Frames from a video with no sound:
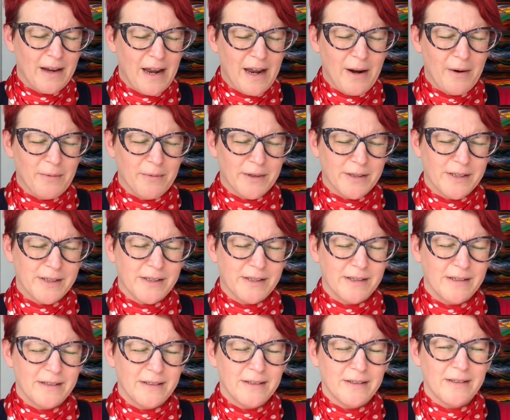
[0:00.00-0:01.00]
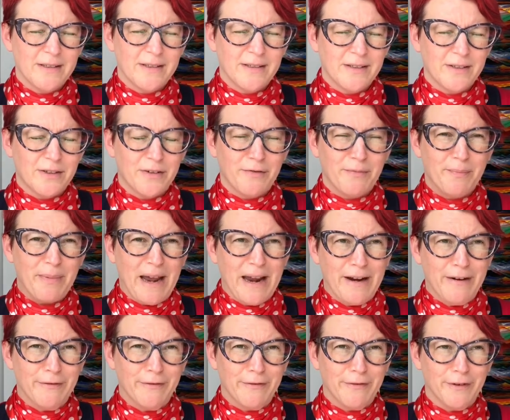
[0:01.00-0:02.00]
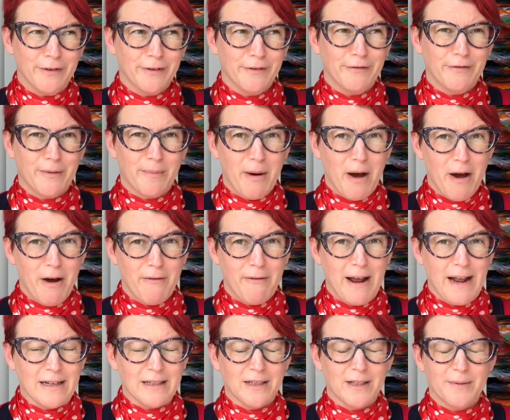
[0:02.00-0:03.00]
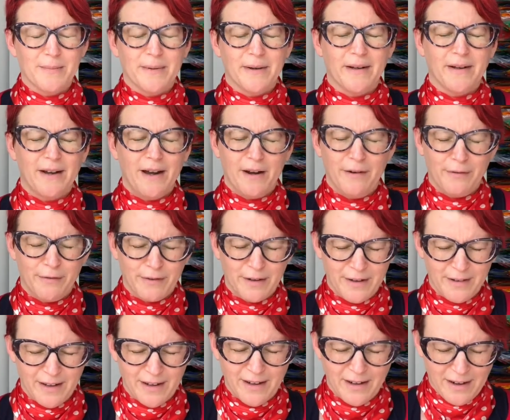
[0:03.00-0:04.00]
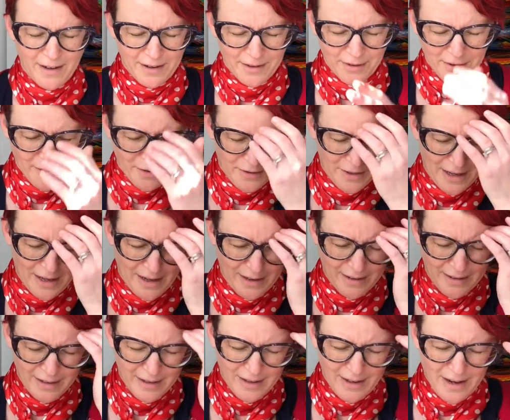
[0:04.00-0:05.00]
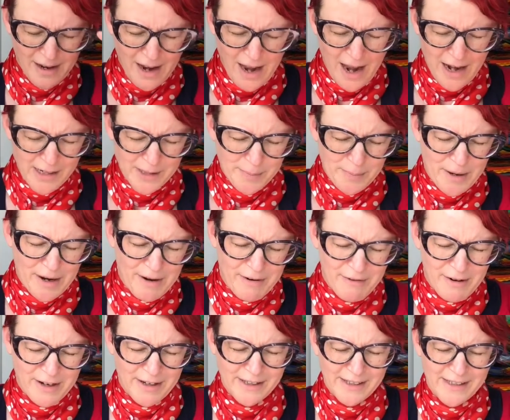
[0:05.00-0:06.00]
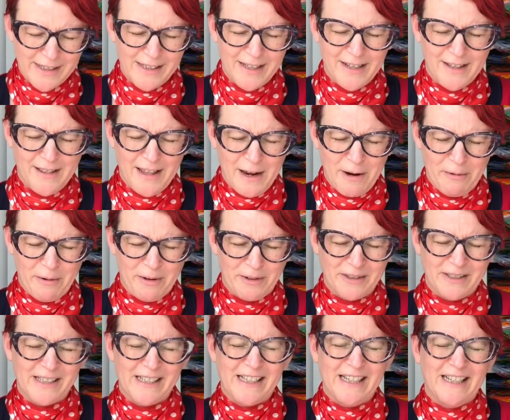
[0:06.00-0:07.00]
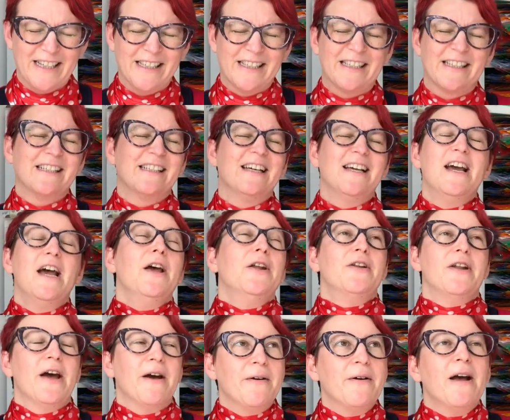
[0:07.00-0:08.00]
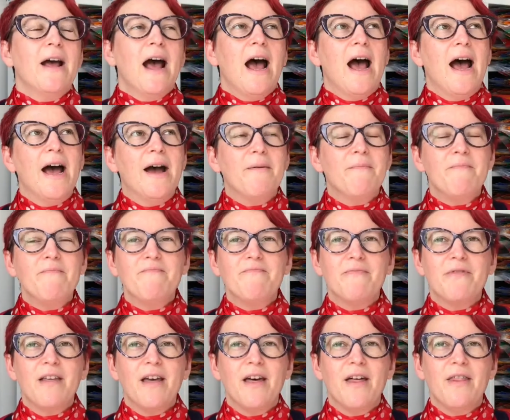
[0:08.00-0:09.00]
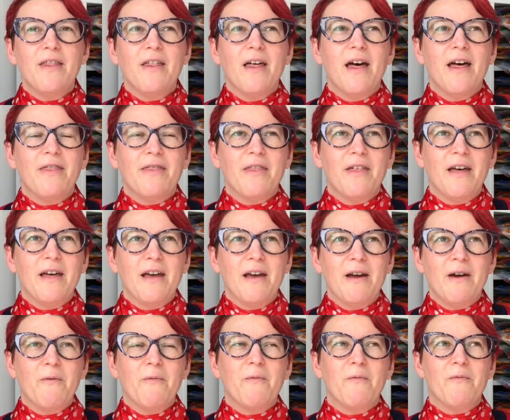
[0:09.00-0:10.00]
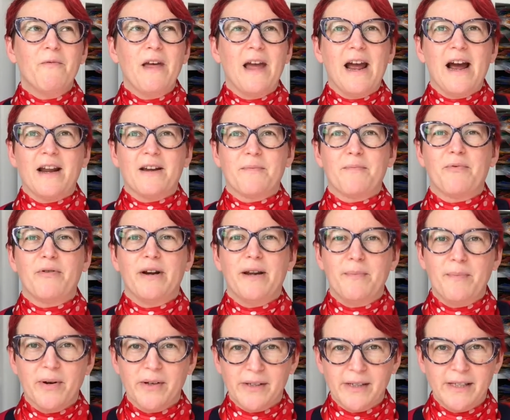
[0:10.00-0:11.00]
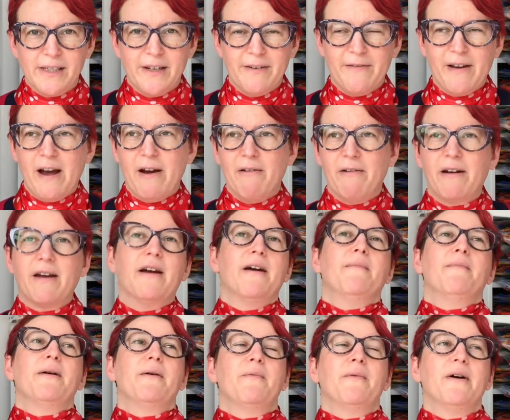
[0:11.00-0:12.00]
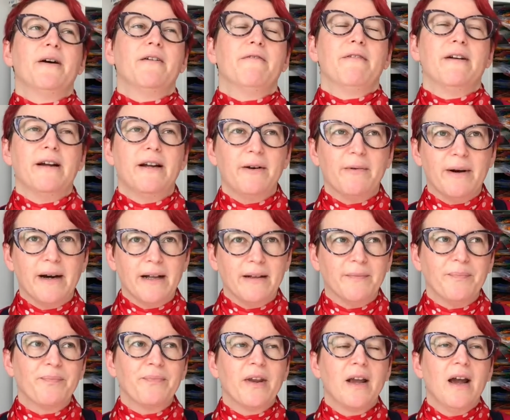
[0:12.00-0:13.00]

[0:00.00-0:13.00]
It was sort of painful from our end, but hopefully the client got the experience that they wanted. No, they had a pretty positive outcome. It worked really well.